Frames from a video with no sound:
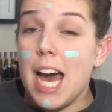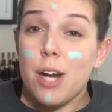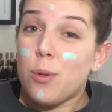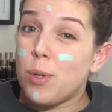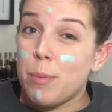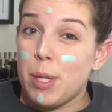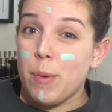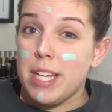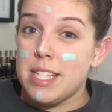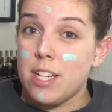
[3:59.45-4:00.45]
I don't want
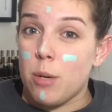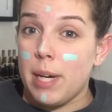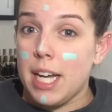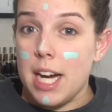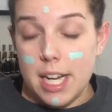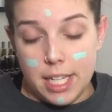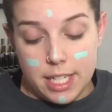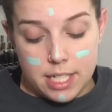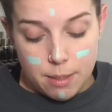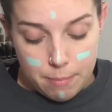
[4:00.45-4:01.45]
wasting on my
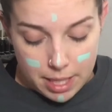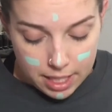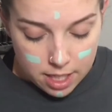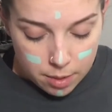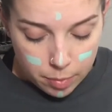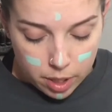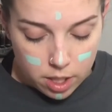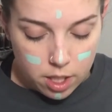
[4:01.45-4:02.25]
high-end makeup.